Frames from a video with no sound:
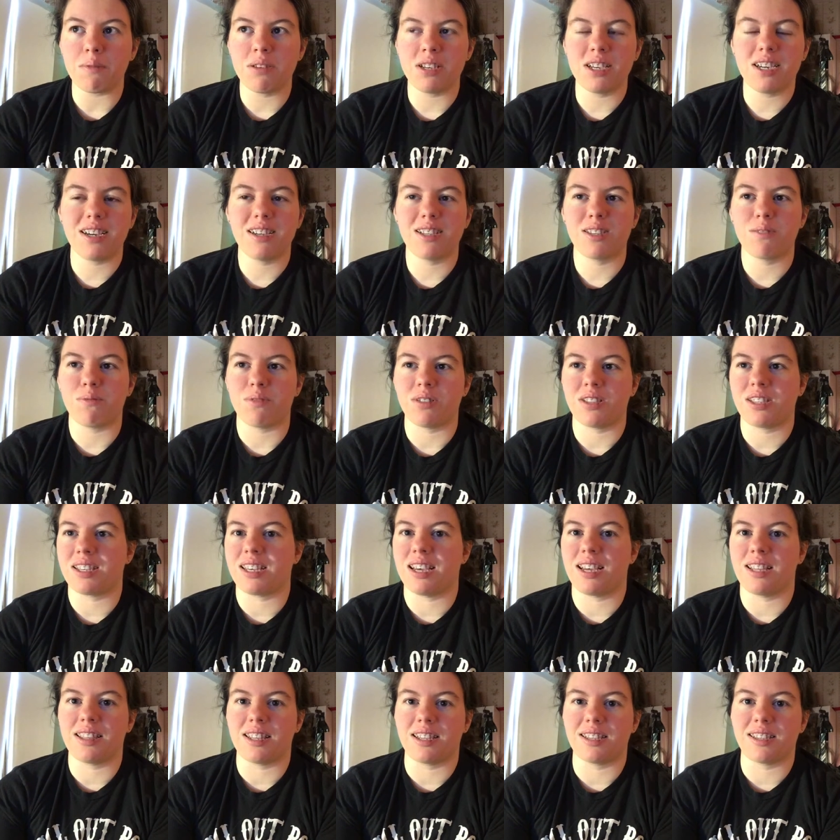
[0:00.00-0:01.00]
because once
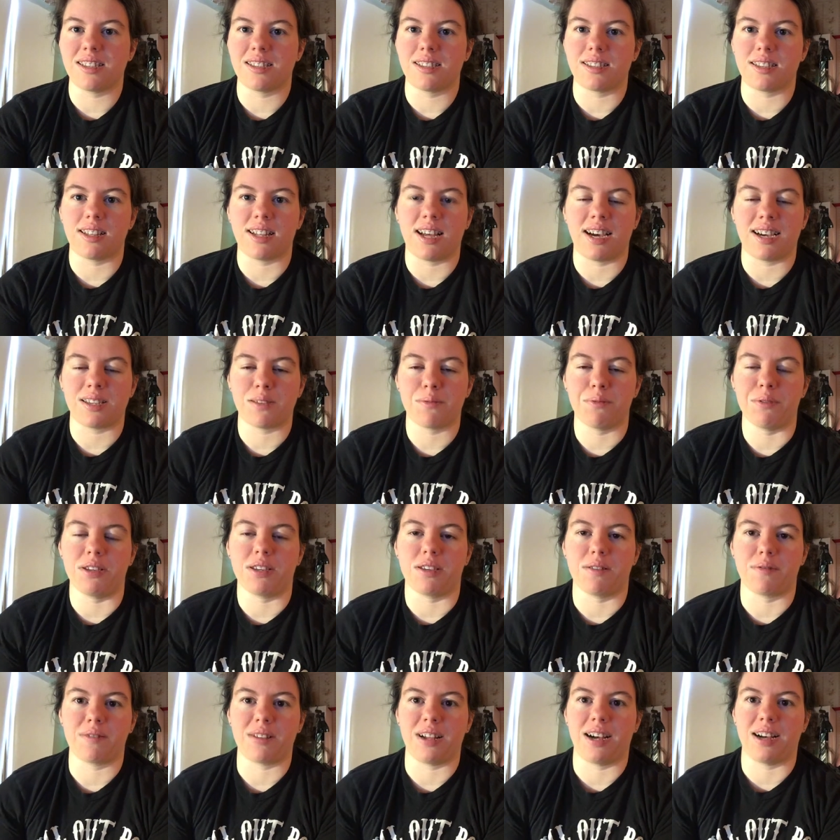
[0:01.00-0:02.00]
again this is the last
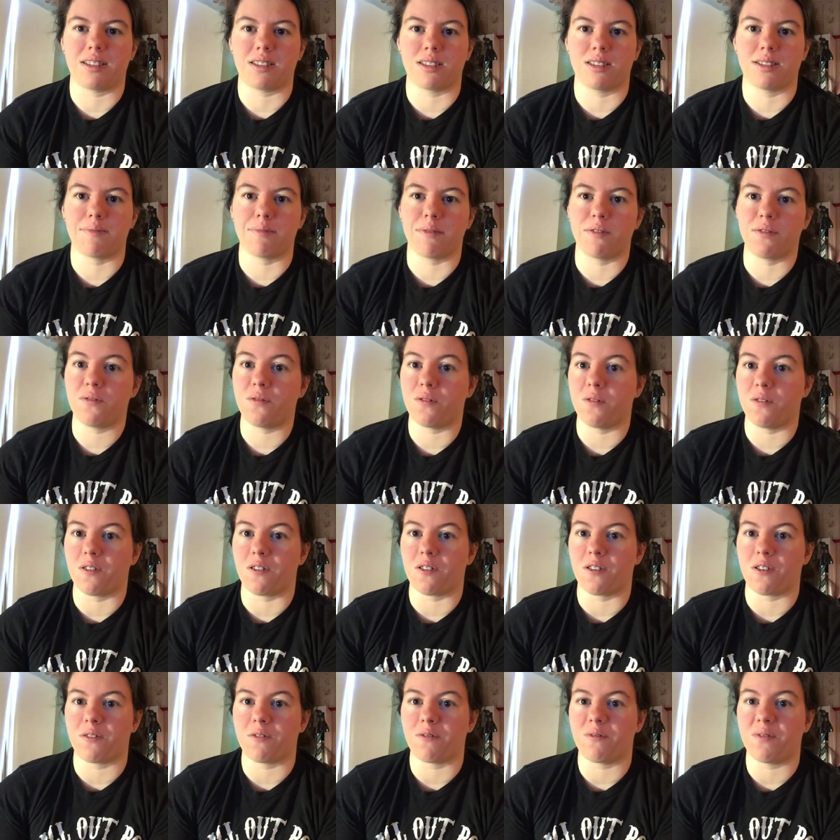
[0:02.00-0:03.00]
week of classes
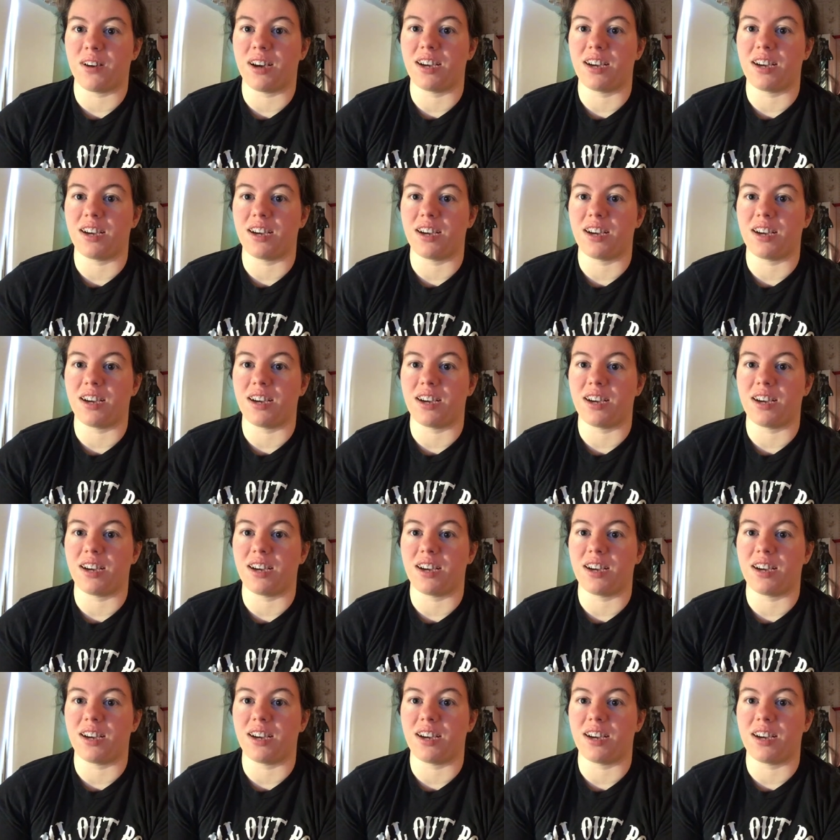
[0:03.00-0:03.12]
before